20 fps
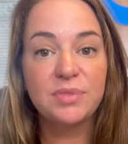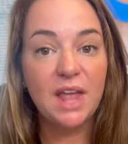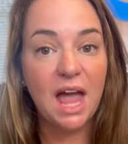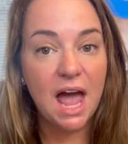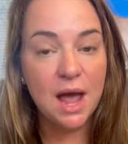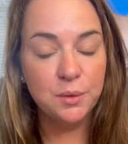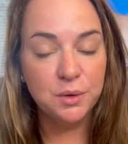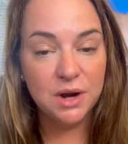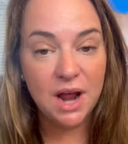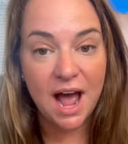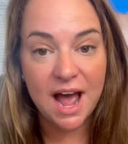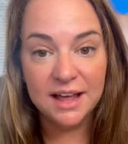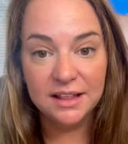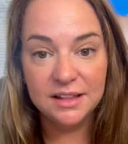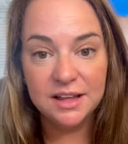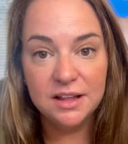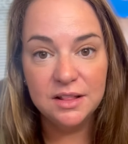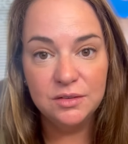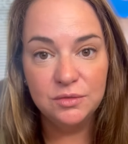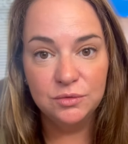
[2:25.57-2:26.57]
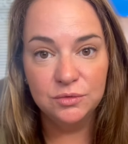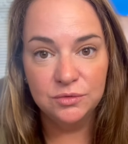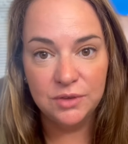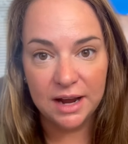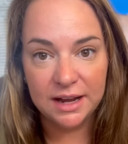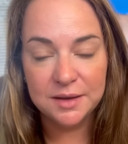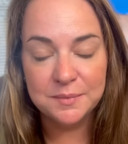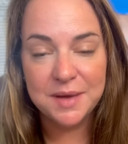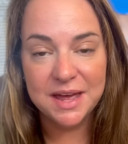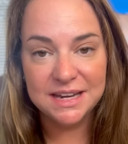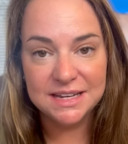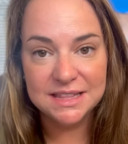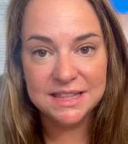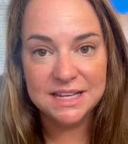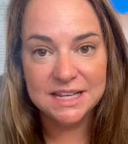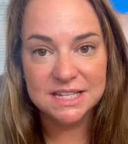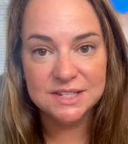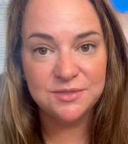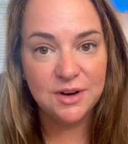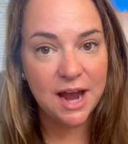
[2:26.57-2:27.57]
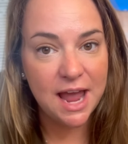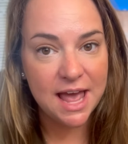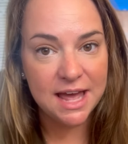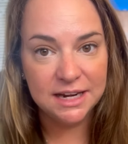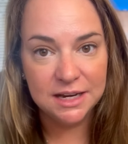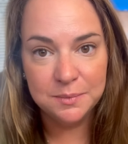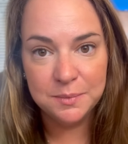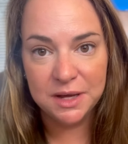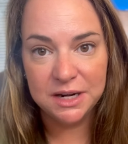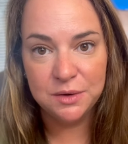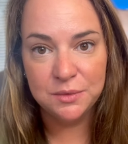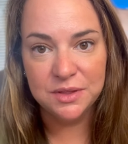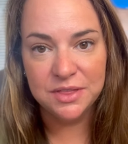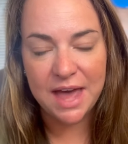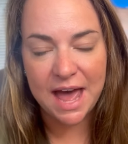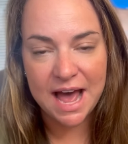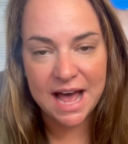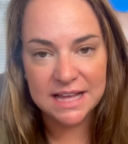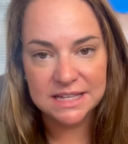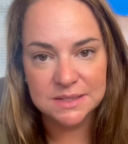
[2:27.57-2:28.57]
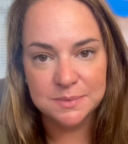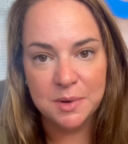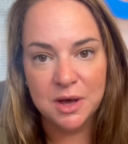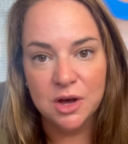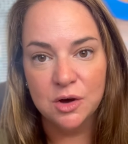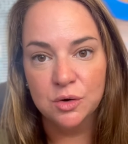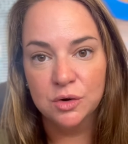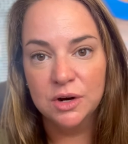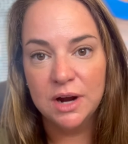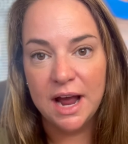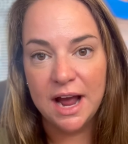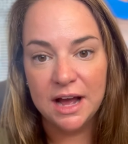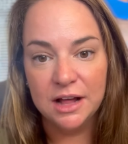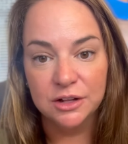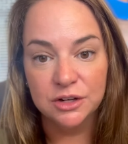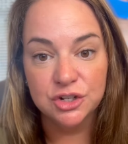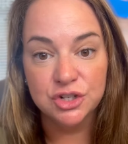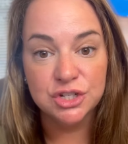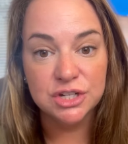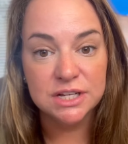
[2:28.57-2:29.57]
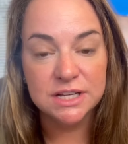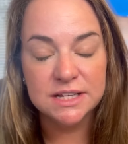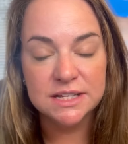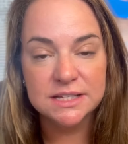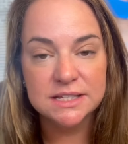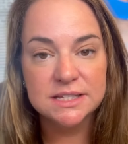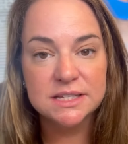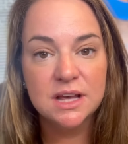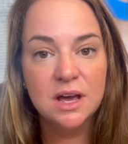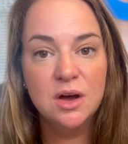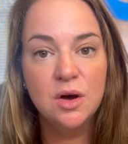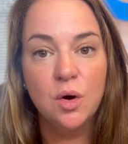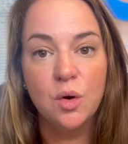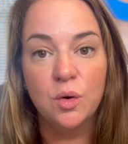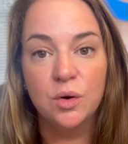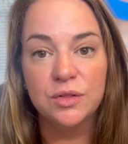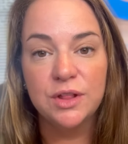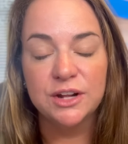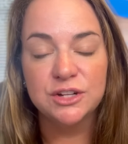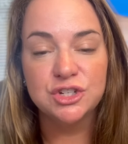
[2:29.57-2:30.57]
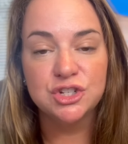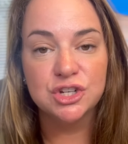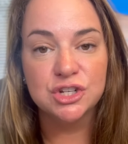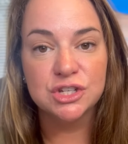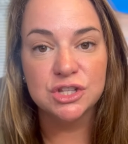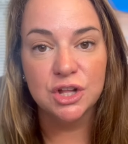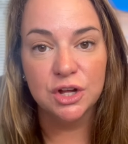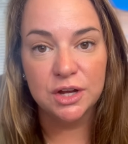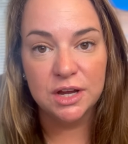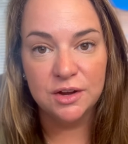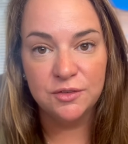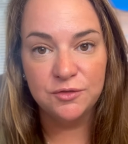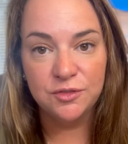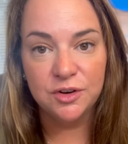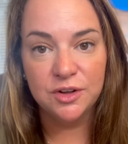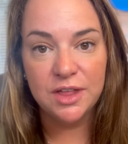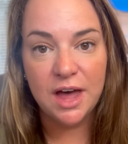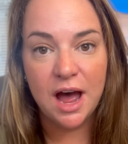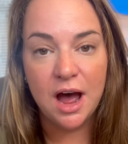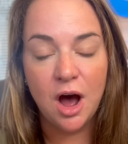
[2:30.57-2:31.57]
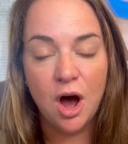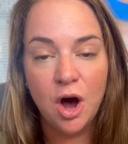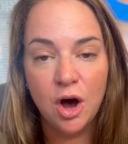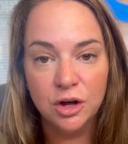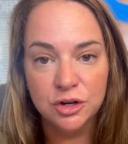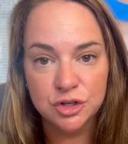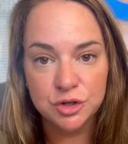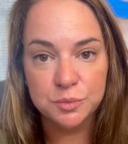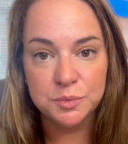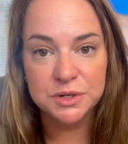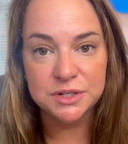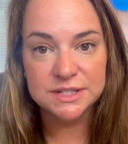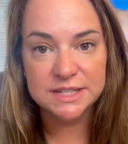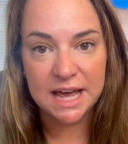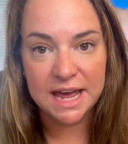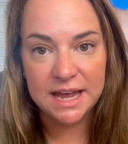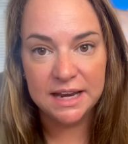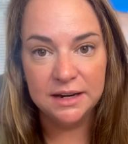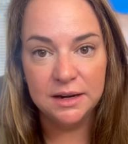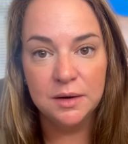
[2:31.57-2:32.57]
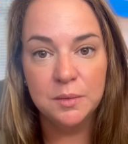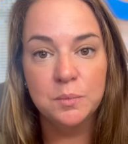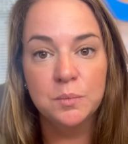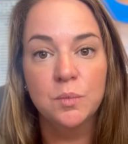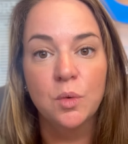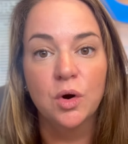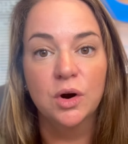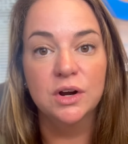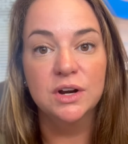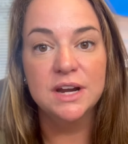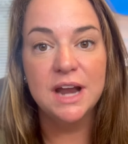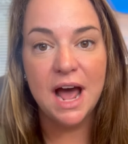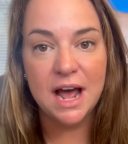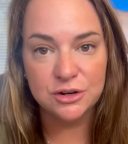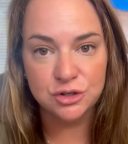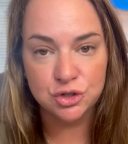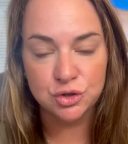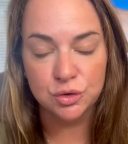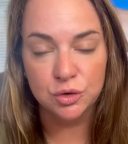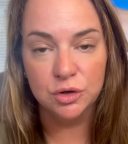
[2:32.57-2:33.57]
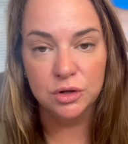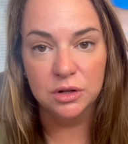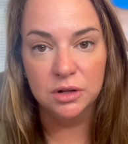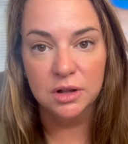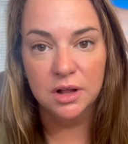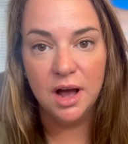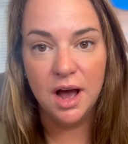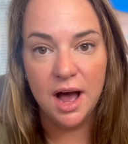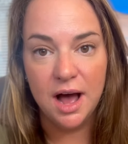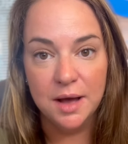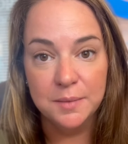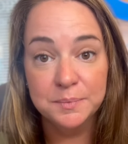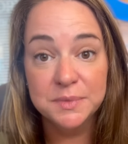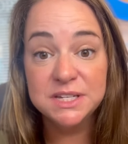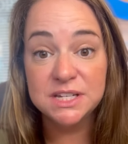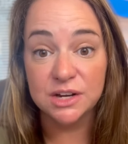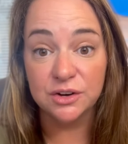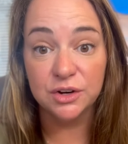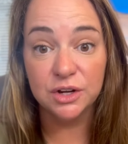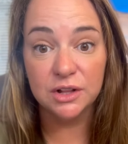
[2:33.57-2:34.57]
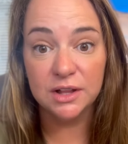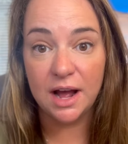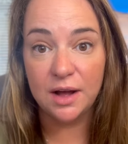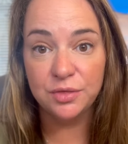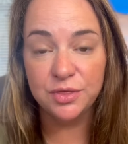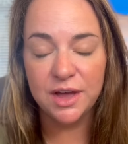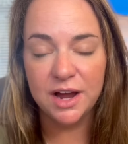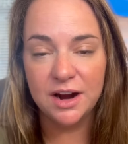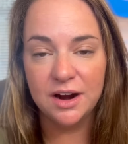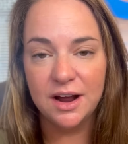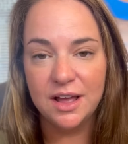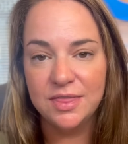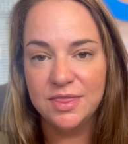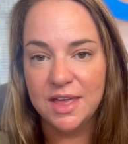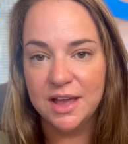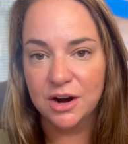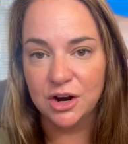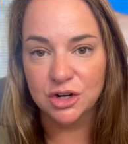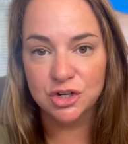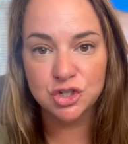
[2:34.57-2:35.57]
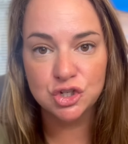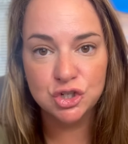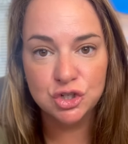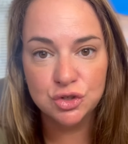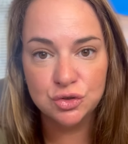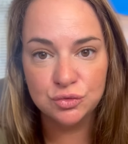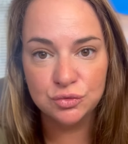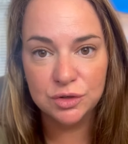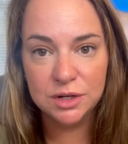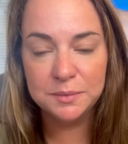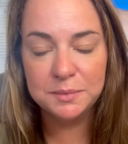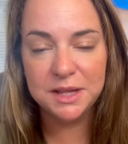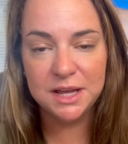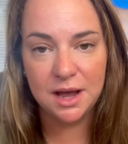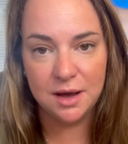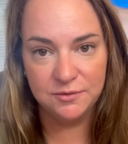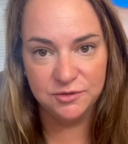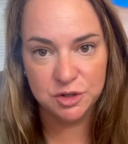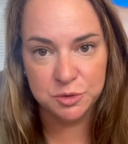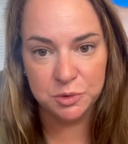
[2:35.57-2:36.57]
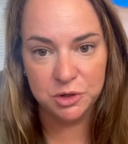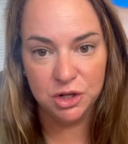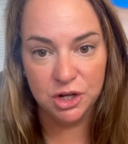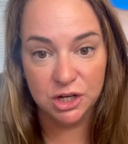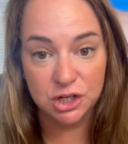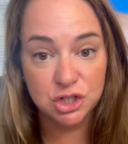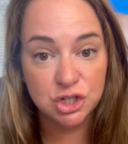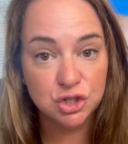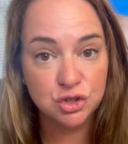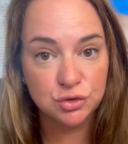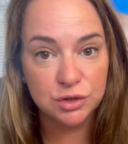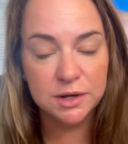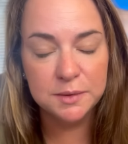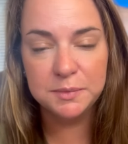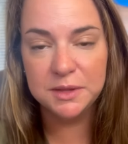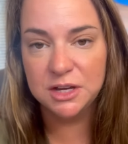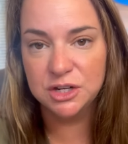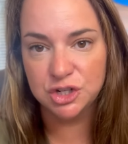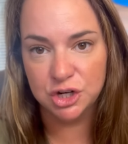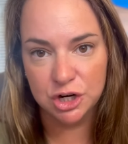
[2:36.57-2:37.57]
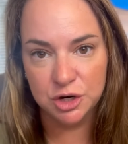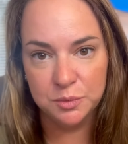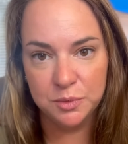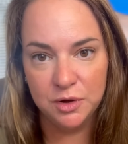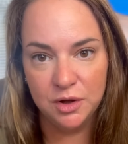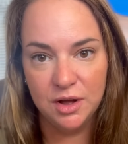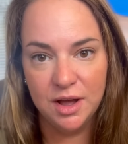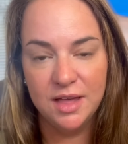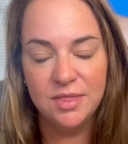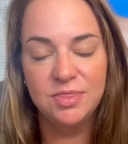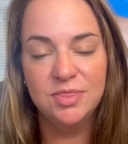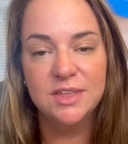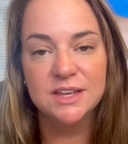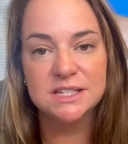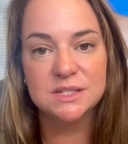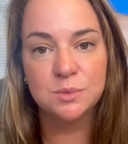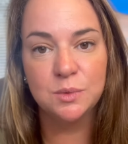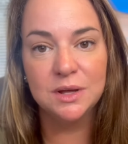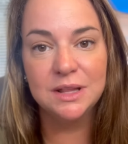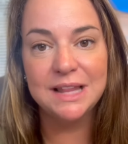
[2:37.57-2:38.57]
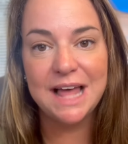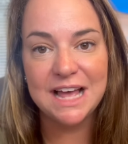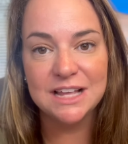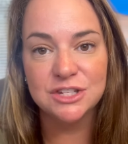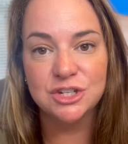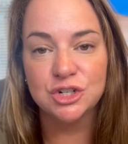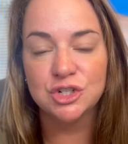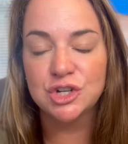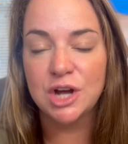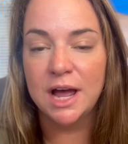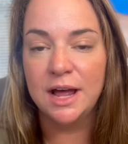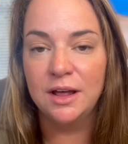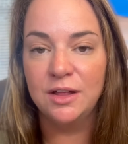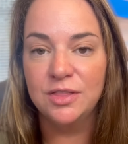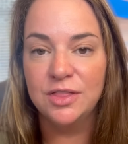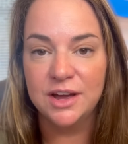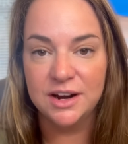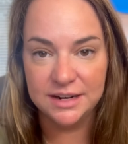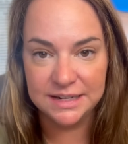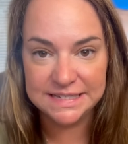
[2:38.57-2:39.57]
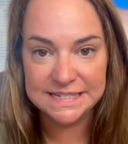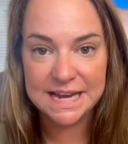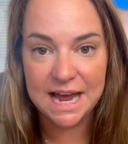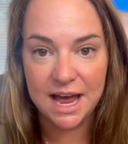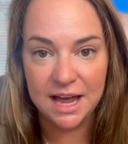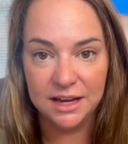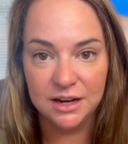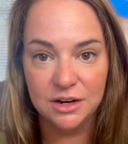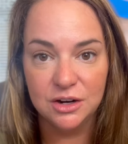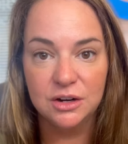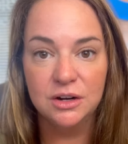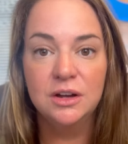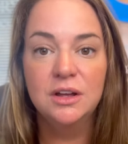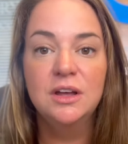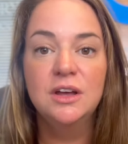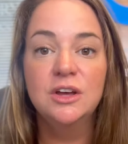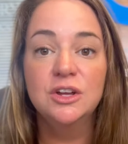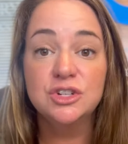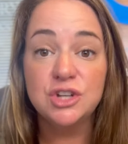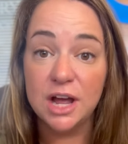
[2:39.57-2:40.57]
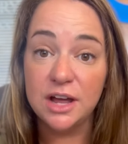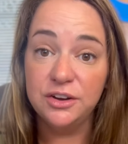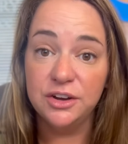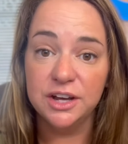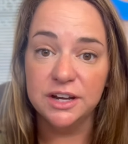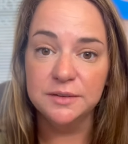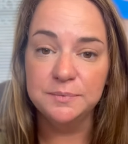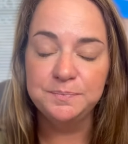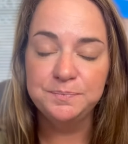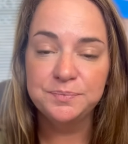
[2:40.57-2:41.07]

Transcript: I would highly recommend these for anybody with asthma or allergies or that's just looking for that 100% more natural uh, material out there. And they are extremely comfortable, extremely durable, and this will last your child their entire childhood.